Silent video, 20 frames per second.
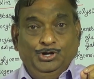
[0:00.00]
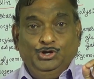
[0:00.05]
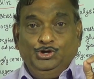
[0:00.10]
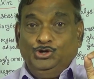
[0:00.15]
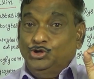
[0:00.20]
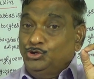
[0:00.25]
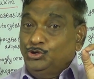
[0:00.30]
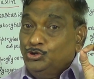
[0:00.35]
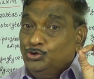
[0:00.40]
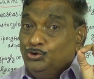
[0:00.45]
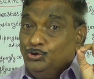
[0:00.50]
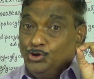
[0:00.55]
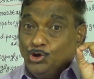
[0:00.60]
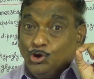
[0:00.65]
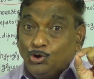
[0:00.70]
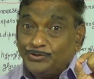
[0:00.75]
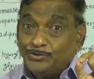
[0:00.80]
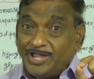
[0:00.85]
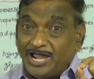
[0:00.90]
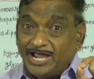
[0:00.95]
Do you
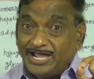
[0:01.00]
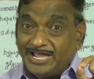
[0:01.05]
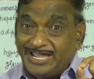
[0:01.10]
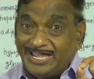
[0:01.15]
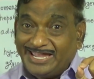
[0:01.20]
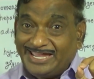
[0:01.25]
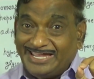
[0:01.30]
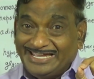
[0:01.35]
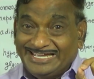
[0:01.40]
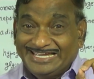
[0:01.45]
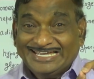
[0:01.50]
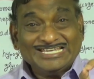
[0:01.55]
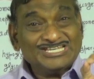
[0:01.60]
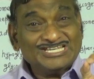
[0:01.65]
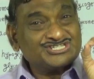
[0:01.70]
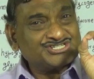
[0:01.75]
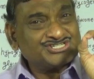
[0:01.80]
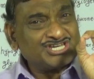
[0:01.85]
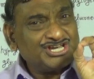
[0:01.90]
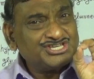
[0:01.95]
know the
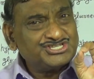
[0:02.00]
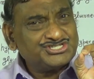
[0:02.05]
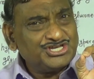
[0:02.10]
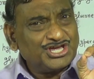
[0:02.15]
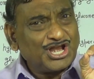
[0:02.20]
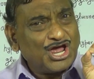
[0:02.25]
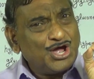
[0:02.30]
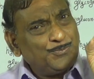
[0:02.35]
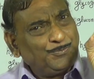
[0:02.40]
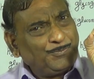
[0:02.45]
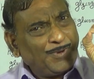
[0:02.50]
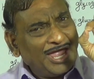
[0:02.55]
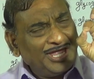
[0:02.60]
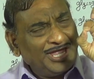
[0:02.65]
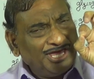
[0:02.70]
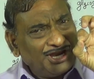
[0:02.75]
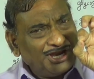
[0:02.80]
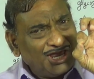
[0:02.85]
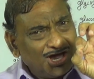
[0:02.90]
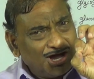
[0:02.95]
structure of
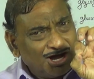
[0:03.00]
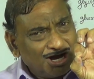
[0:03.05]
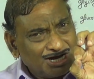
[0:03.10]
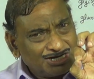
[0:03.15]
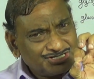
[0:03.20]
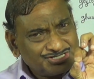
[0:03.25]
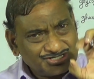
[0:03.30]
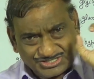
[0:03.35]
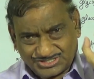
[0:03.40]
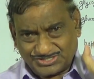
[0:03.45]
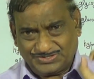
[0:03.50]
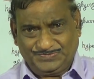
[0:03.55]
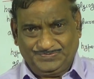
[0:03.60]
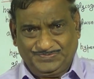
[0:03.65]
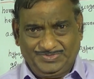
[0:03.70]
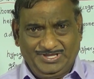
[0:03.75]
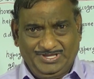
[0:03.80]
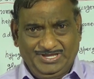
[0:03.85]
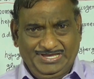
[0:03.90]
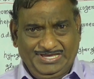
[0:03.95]
pancreas?
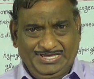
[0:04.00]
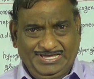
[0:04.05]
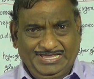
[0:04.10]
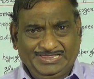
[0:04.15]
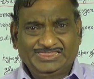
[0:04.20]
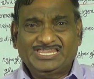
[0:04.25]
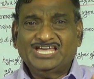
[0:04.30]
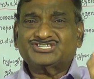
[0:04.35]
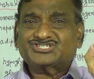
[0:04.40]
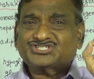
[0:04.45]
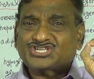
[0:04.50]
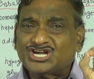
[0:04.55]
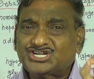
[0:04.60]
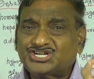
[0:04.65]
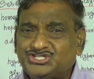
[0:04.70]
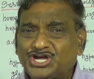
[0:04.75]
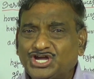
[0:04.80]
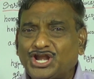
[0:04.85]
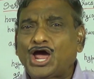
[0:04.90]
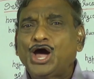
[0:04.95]
The
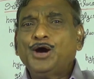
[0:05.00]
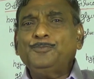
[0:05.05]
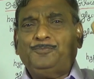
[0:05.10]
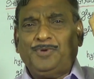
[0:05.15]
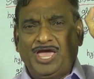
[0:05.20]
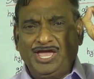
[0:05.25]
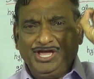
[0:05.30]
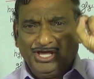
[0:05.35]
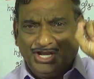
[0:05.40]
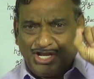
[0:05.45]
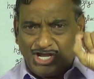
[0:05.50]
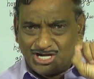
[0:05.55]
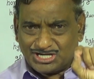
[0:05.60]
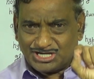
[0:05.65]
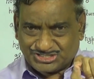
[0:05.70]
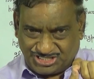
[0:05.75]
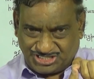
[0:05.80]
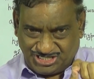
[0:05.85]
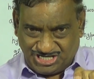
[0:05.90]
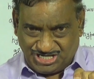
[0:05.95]
structure of
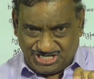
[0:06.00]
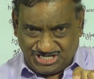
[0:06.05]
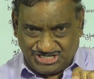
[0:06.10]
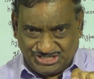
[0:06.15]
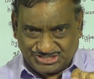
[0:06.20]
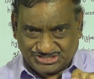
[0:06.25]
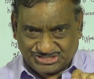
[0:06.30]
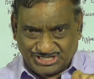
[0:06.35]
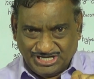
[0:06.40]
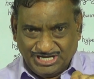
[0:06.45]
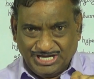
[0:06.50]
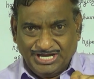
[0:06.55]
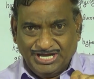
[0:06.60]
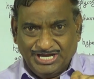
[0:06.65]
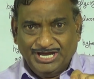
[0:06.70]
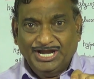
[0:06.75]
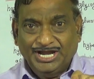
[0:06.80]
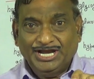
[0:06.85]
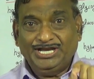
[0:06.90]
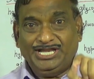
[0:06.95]
pancreas is
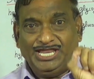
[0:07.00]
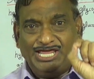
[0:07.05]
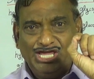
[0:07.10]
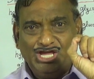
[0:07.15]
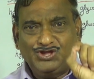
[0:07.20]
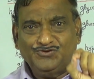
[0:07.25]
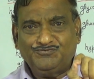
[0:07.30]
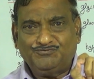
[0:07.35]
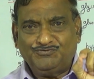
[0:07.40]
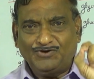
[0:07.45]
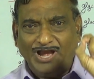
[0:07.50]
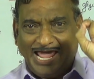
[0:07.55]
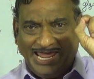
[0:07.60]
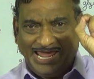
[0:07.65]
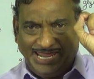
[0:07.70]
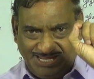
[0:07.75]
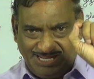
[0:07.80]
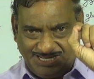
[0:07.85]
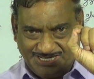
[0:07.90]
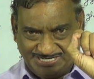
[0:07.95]

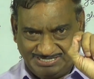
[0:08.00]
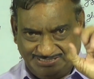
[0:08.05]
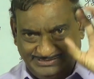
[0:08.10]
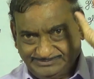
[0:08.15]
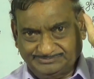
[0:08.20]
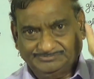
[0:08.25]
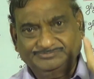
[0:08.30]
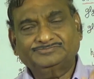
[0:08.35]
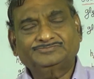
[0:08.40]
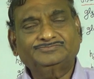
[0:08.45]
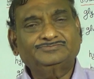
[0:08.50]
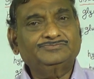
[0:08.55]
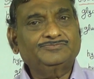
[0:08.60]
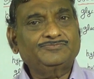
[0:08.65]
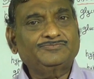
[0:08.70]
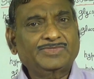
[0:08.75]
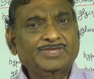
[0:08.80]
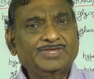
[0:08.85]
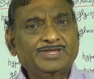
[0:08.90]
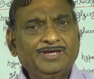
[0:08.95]
leaf-like.
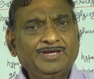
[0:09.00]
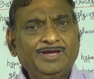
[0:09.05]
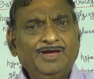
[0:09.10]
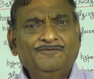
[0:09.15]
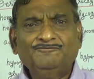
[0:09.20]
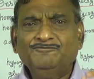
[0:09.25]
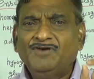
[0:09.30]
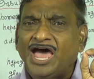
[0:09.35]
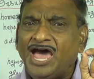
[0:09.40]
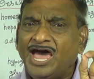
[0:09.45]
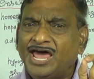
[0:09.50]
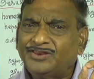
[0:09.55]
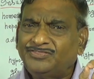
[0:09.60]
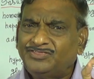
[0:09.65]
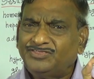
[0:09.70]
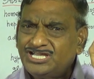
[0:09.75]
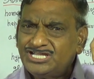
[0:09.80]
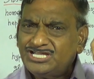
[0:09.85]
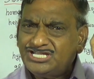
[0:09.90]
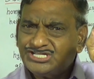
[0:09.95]
Where
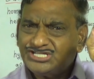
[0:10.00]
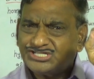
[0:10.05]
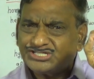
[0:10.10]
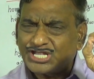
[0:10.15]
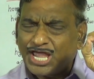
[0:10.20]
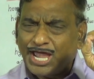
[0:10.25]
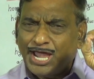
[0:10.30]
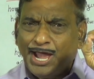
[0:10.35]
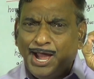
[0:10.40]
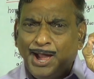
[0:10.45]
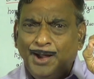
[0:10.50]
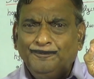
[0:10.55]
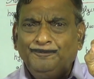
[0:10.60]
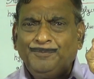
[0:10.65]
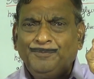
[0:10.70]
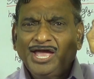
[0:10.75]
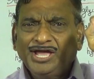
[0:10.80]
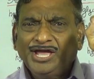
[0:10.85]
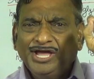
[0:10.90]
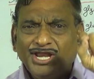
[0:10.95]
this
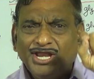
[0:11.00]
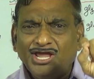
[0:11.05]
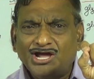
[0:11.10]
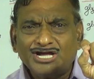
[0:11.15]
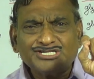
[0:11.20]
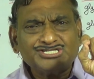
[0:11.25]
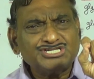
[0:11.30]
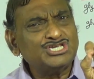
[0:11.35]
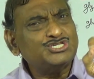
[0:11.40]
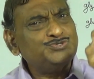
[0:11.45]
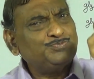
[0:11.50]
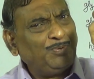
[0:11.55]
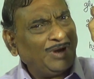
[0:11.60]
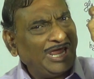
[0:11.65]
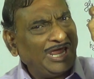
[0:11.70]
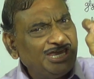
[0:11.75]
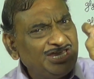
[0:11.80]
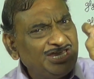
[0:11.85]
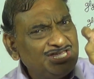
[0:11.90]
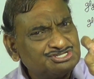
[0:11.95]
pancreas is
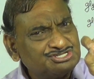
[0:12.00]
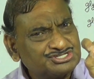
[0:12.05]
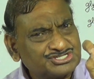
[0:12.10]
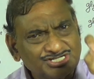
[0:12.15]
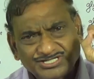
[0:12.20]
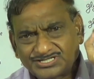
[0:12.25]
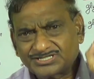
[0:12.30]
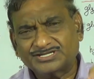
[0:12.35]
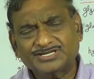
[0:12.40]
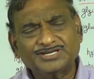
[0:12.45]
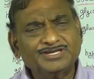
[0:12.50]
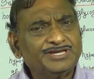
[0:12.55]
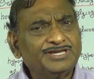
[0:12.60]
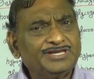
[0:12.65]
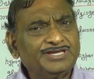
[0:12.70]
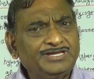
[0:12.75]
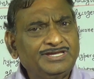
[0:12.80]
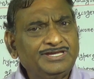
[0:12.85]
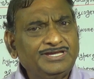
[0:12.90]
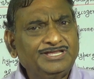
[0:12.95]
placed?
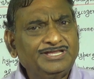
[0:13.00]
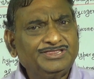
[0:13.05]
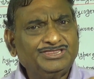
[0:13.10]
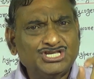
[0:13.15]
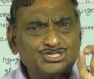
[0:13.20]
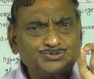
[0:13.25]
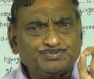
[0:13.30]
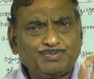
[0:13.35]
This